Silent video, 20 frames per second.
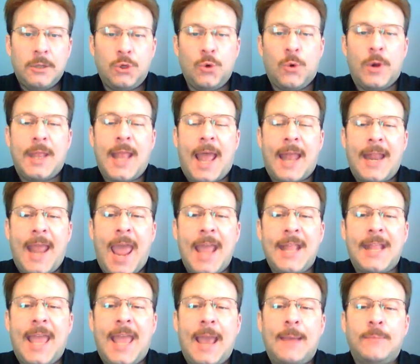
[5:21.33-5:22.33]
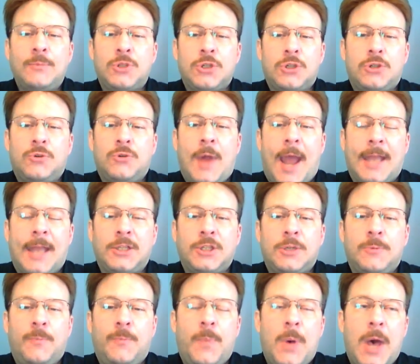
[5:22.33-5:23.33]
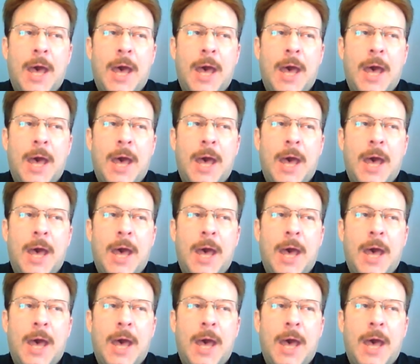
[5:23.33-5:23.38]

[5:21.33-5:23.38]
during that 8-game stretch.